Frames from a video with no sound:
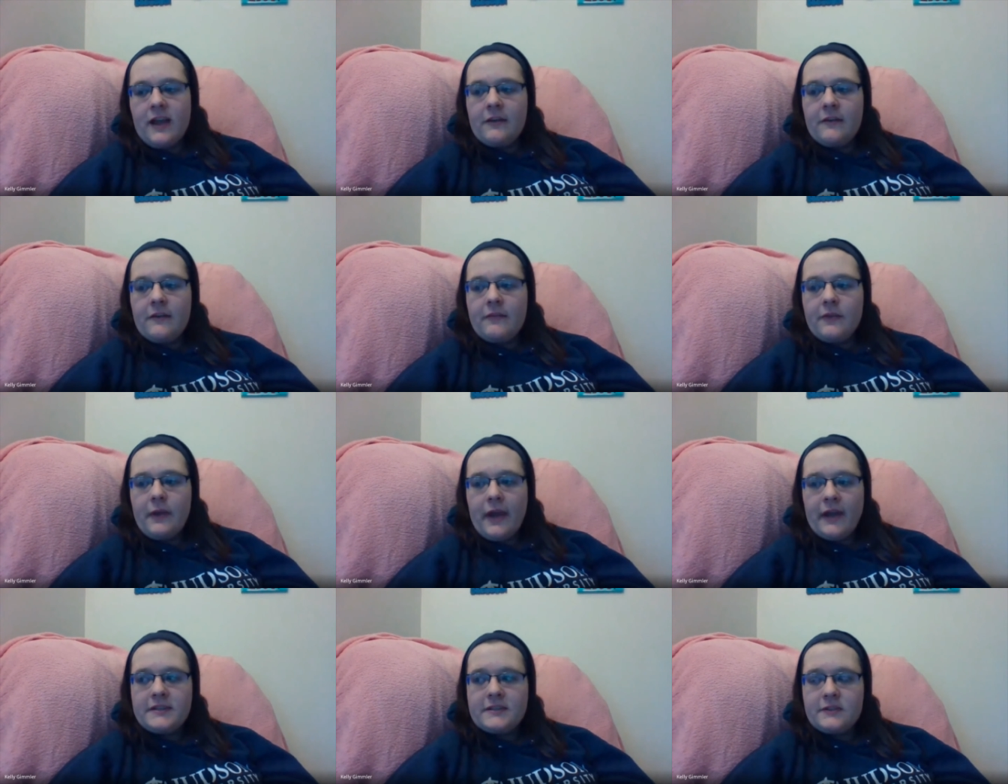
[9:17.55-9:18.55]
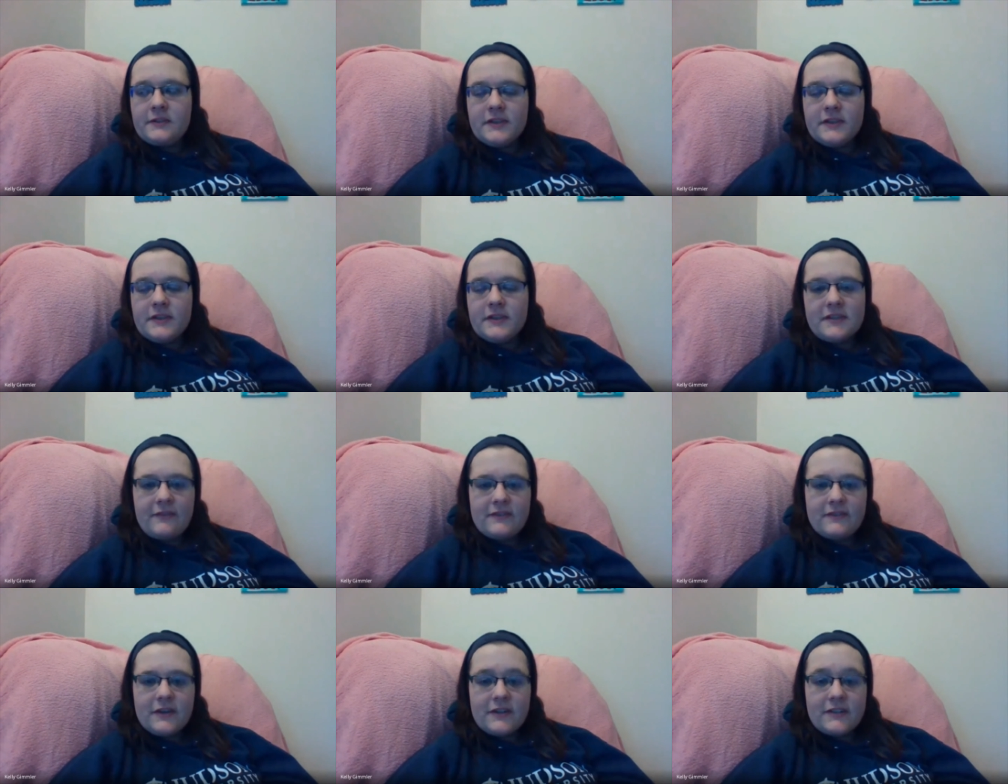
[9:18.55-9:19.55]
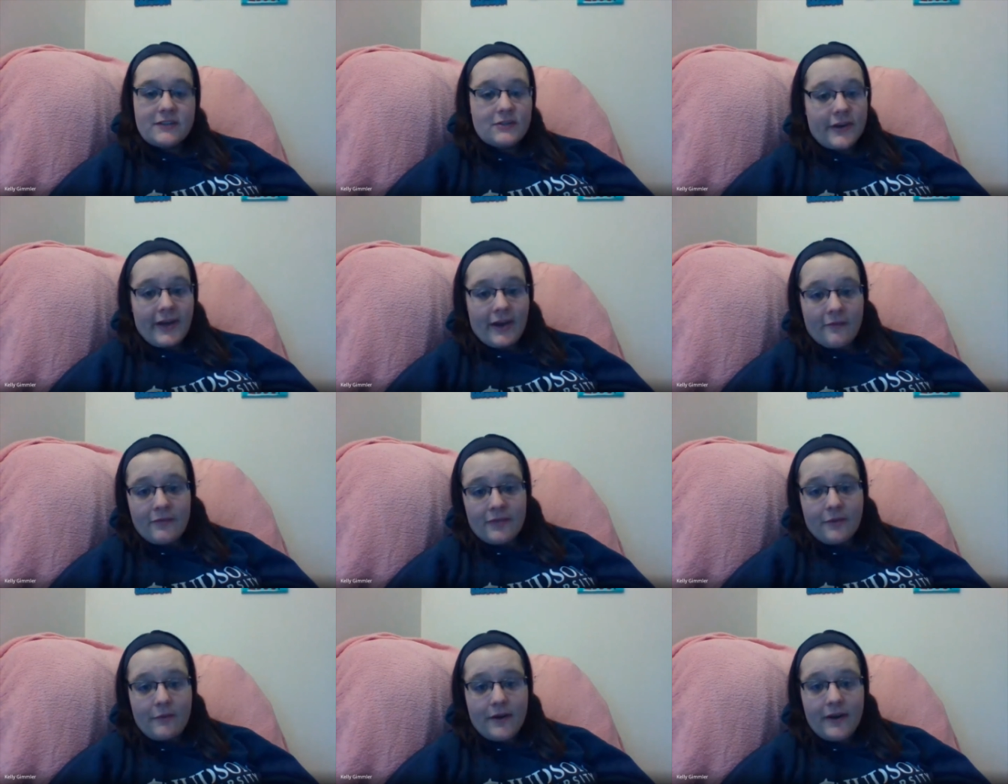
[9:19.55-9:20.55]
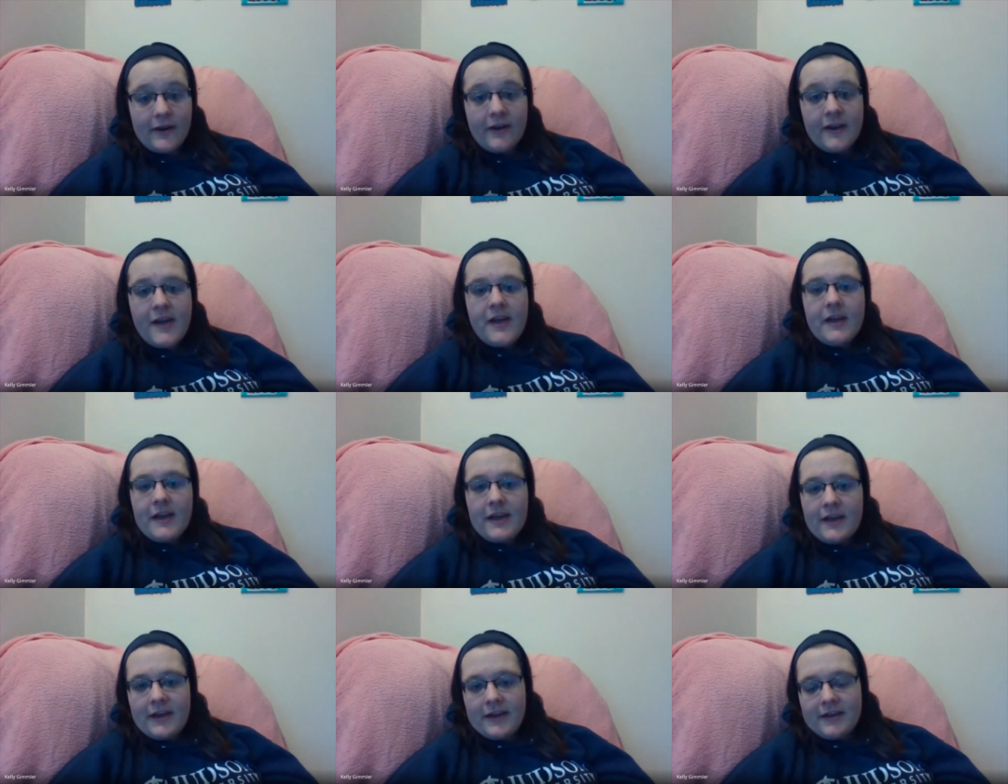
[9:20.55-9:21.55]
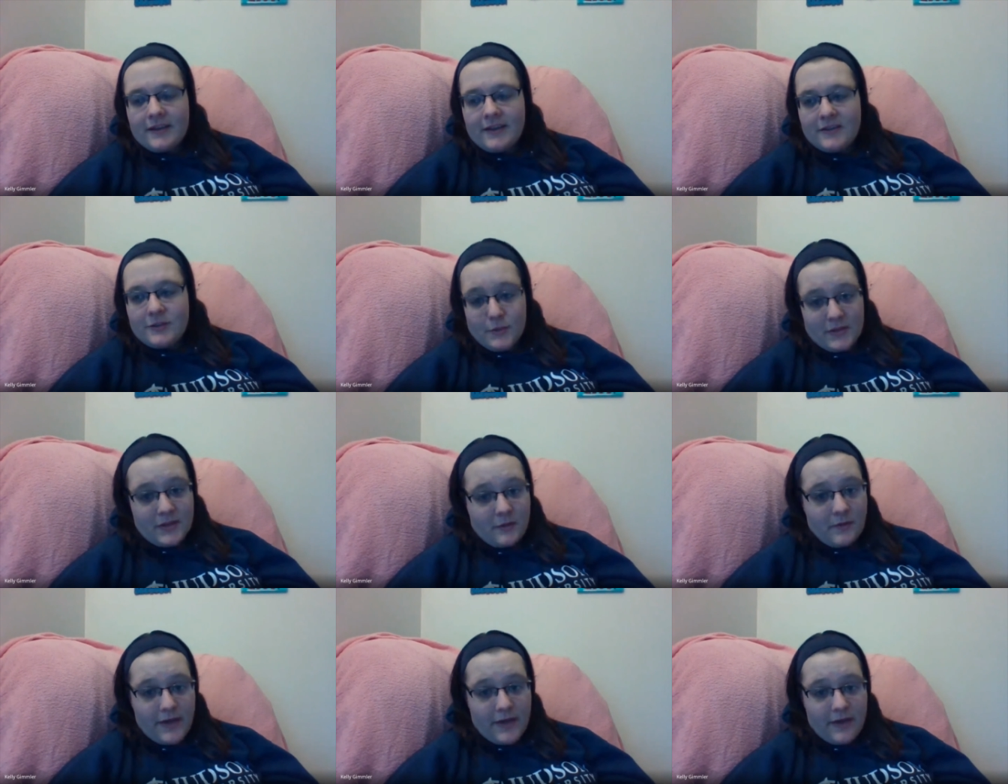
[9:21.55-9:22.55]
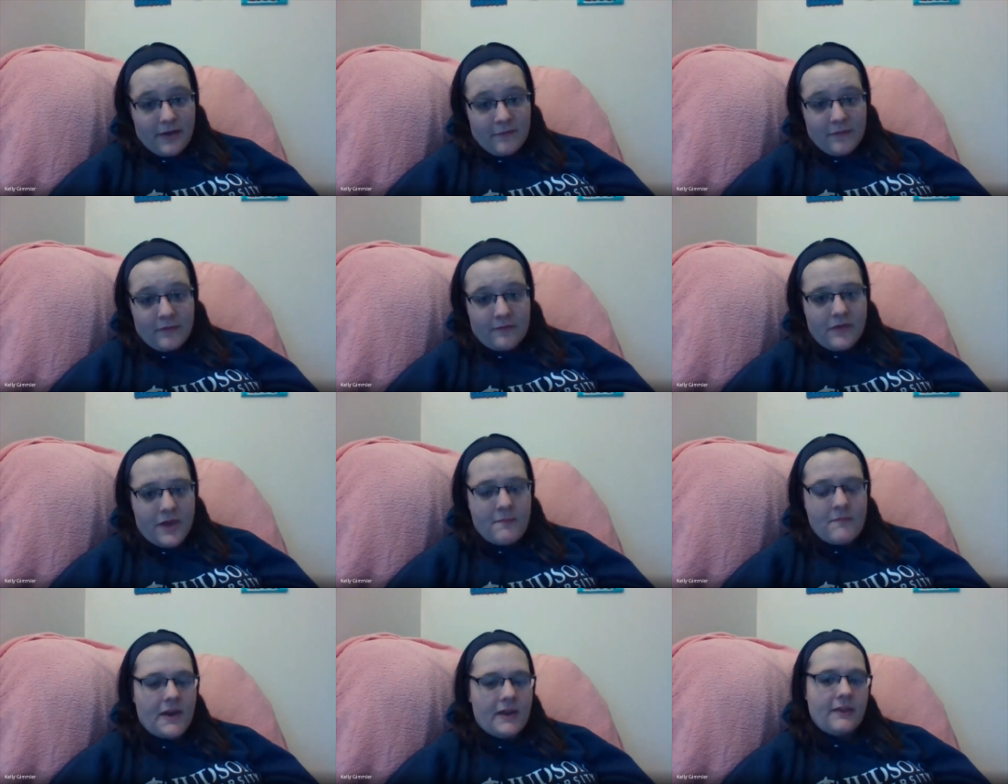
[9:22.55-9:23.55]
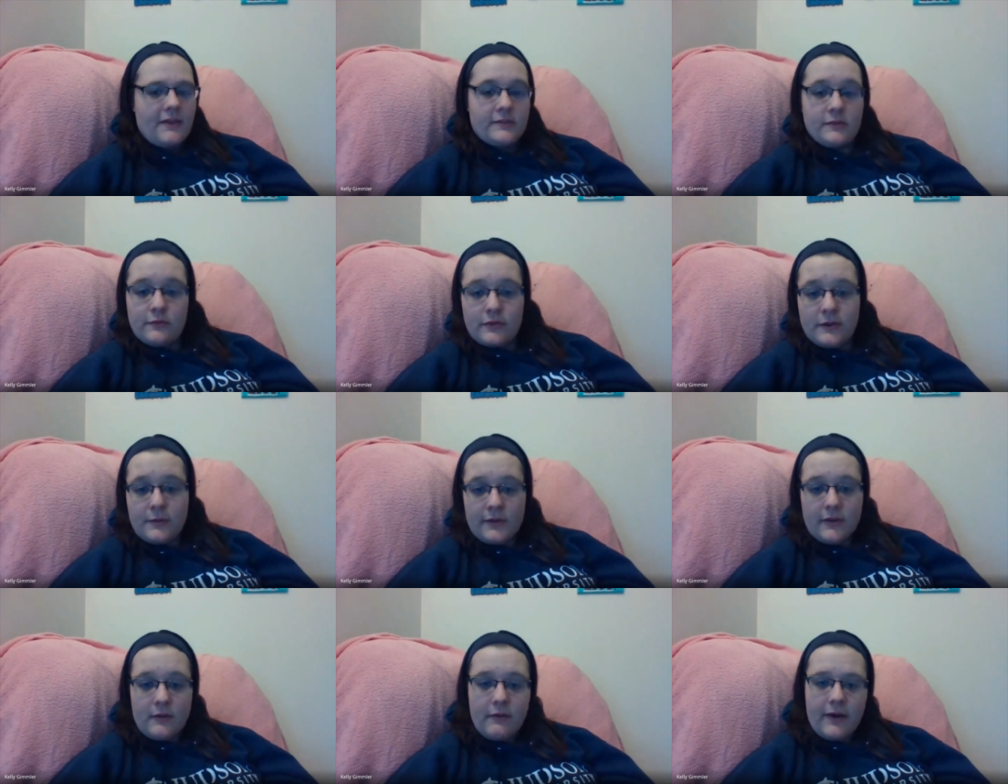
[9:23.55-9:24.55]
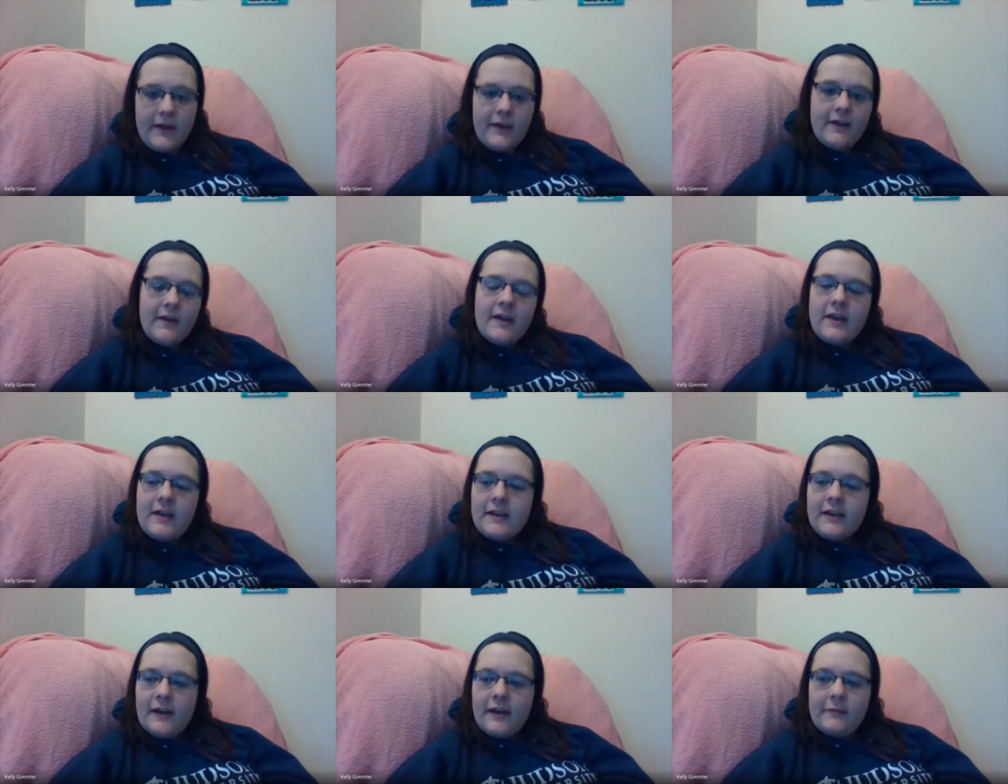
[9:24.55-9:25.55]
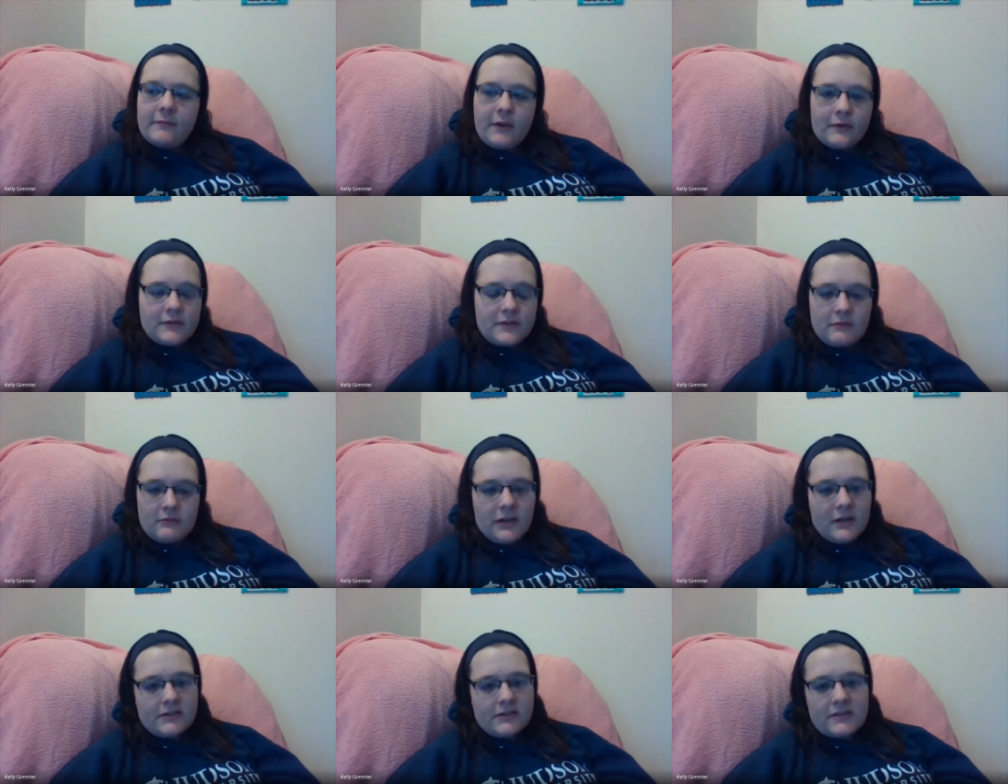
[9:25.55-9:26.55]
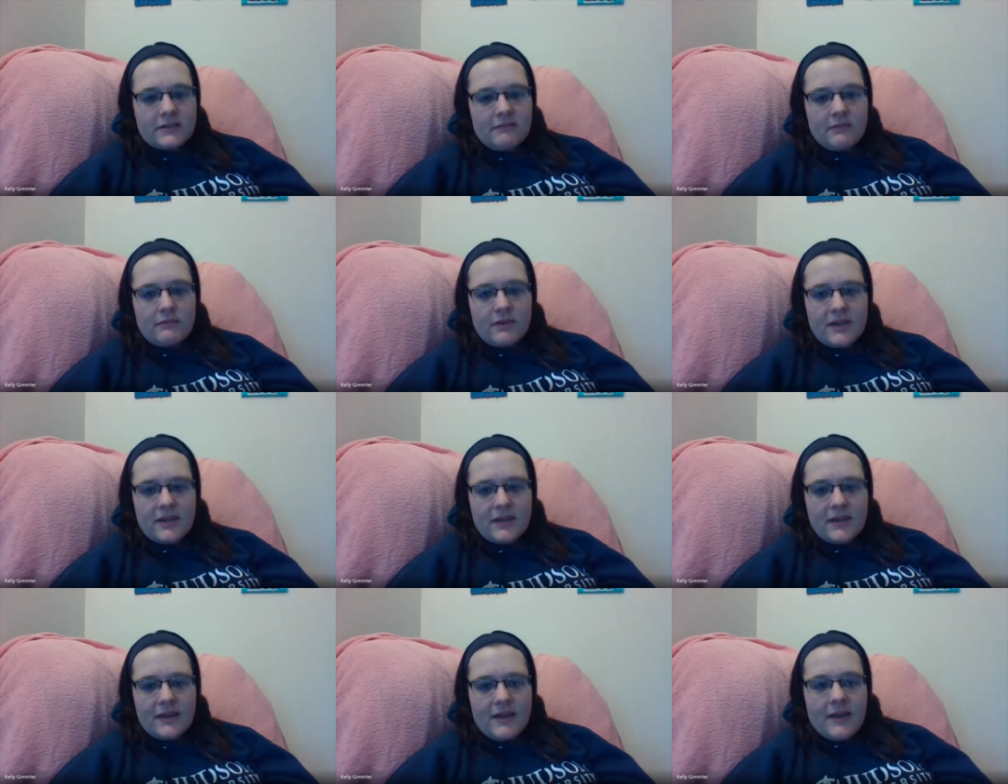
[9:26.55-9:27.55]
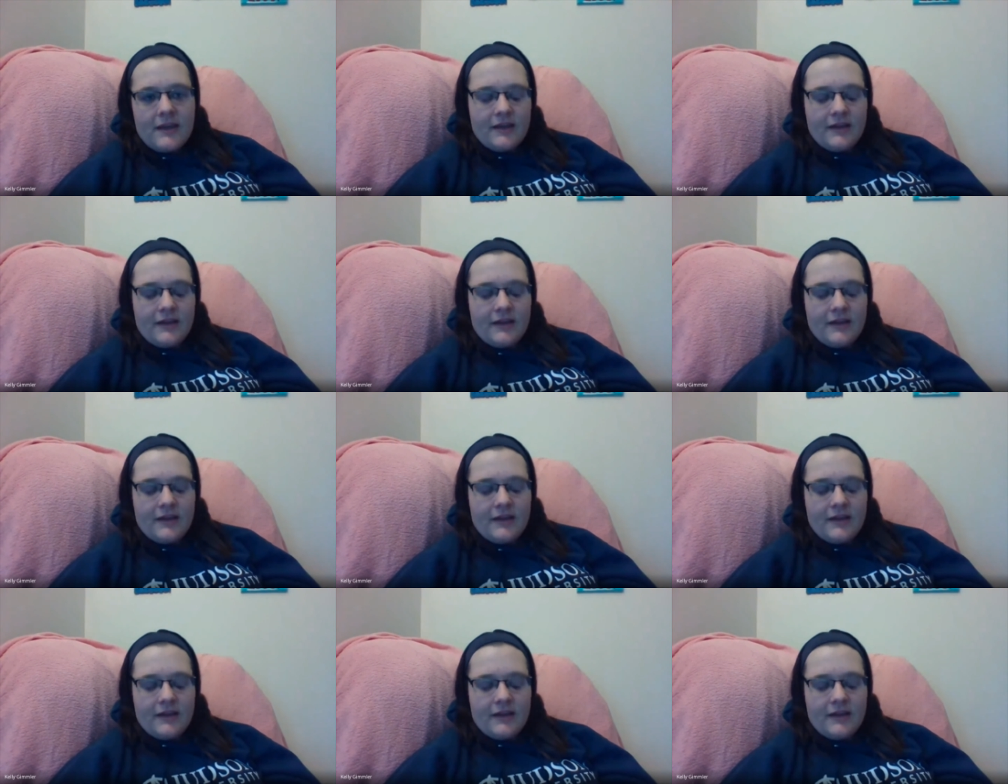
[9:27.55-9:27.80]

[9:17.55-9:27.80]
A lot of the RISE students have started to try out for the choir and they joined the choir, a few of them, and they're touring with the choir um, go to the rehearsals every week.